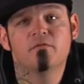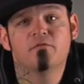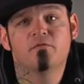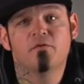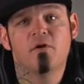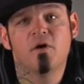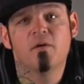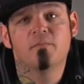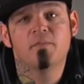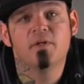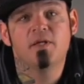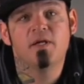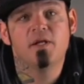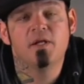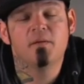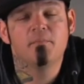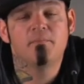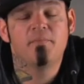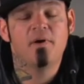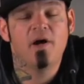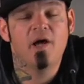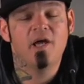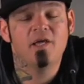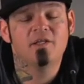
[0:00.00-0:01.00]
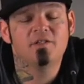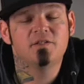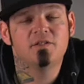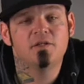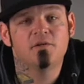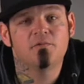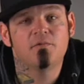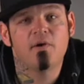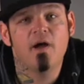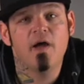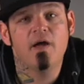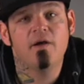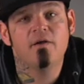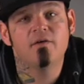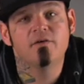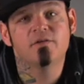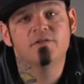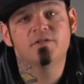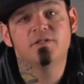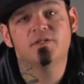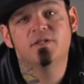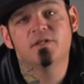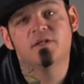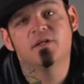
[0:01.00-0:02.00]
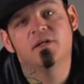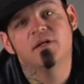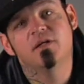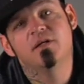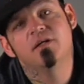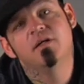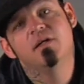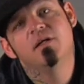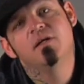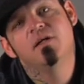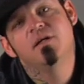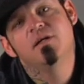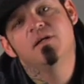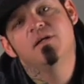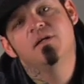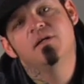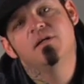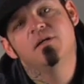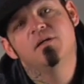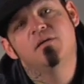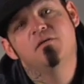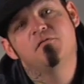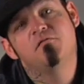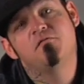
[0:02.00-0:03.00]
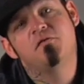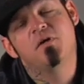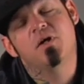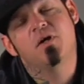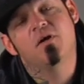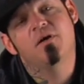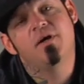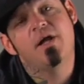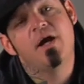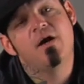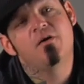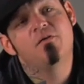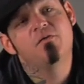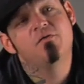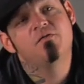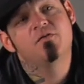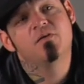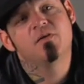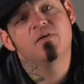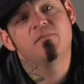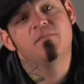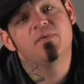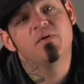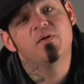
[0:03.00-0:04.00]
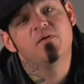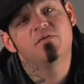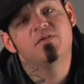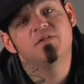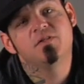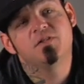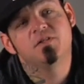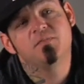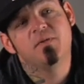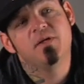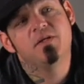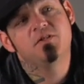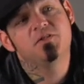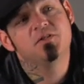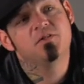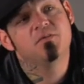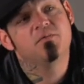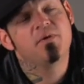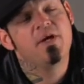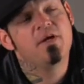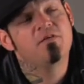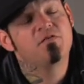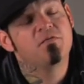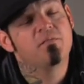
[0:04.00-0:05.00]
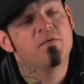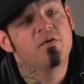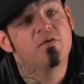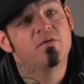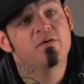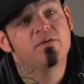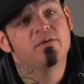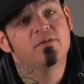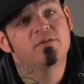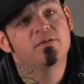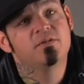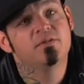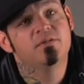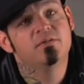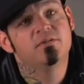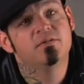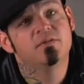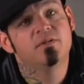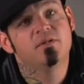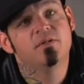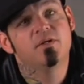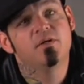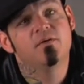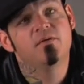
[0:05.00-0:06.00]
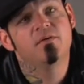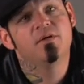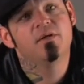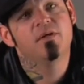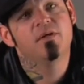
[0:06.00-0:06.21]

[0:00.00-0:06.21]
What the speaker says: From getting bikes to riders to figuring out who's going to build suspension, race motors, you know.